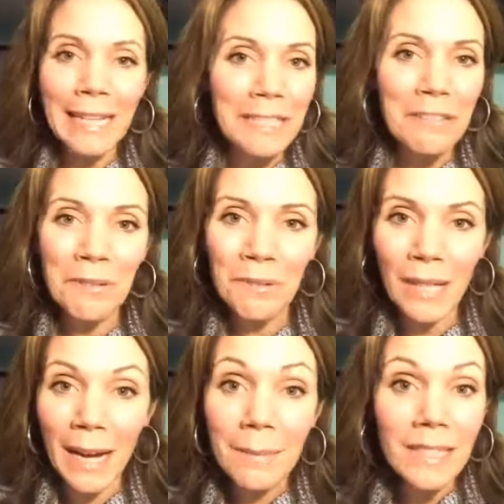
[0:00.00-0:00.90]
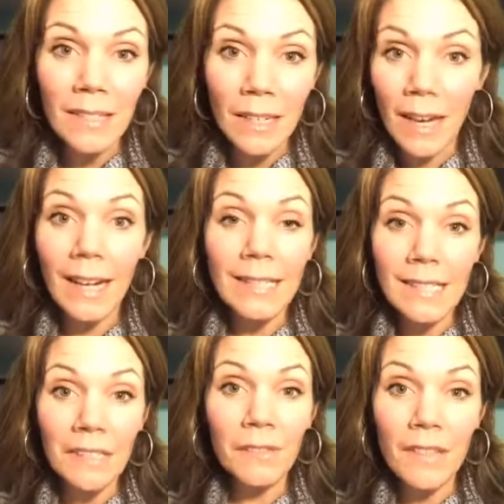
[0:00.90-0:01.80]
to those old habits like I
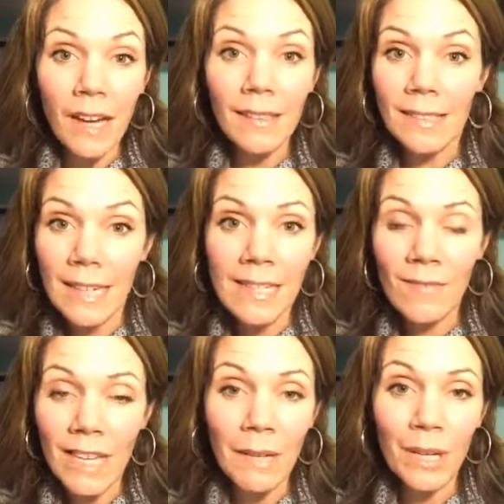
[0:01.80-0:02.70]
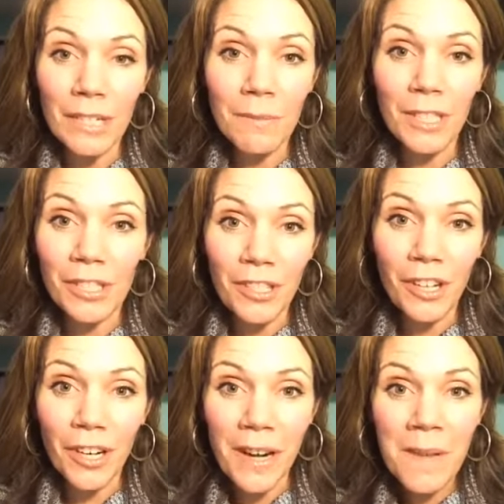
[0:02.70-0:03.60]
did over the holidays of eating way too much
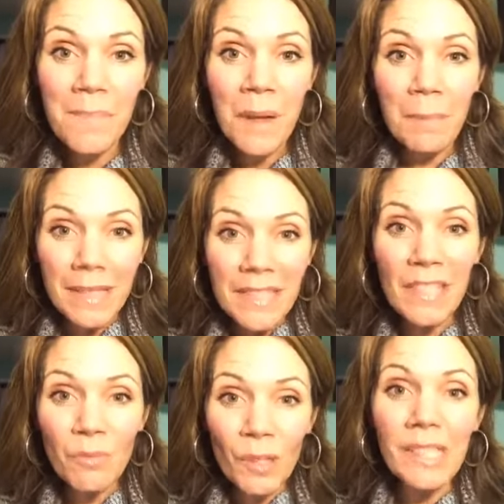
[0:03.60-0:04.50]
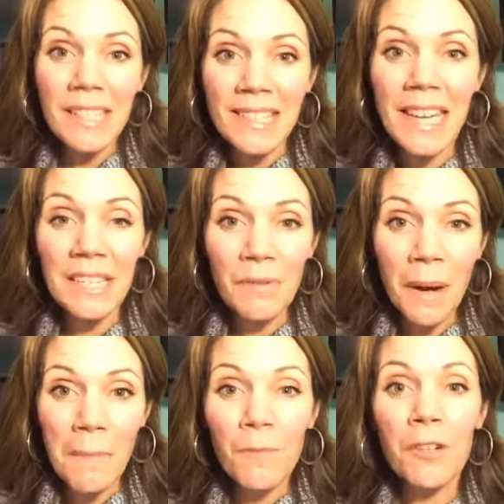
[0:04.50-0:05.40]
sugar. But this is really to set you
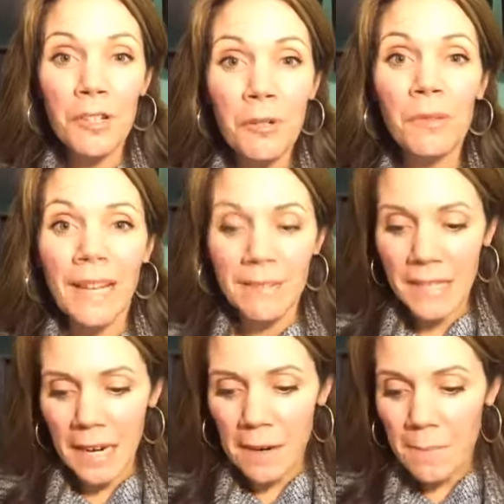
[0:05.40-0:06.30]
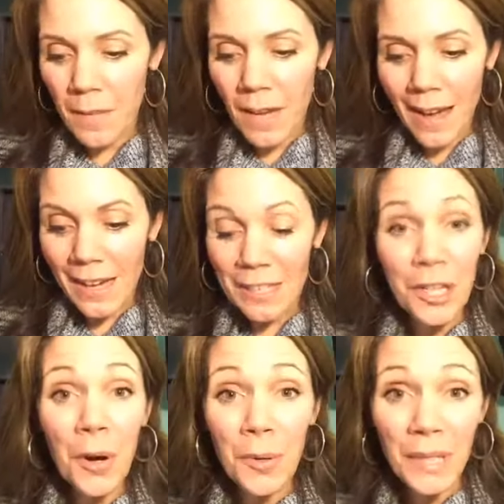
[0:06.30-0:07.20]
up for a new lifestyle.
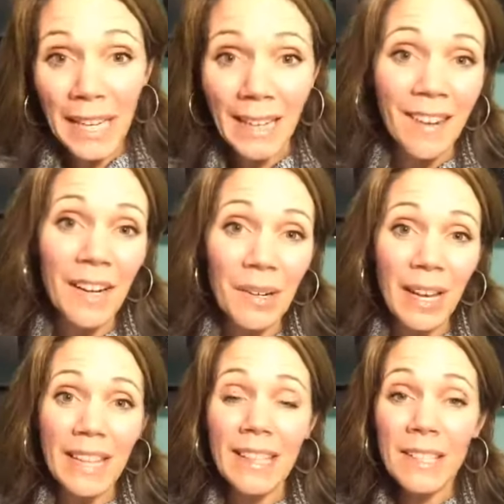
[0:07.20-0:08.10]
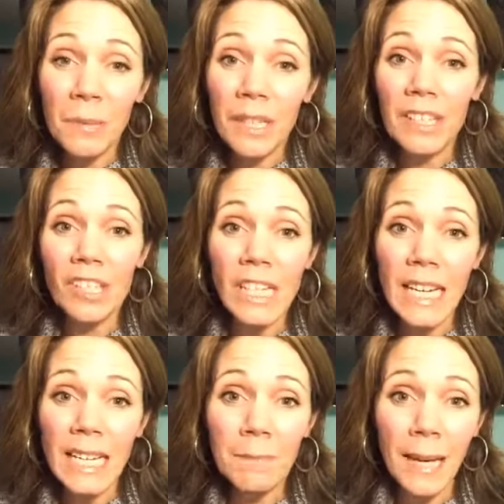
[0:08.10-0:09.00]
Tony, okay, this one, she
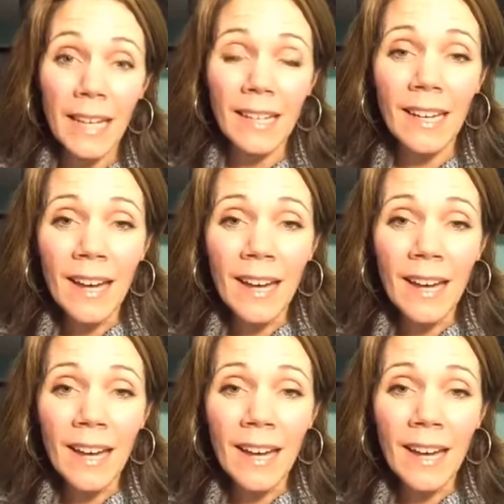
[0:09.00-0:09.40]
had been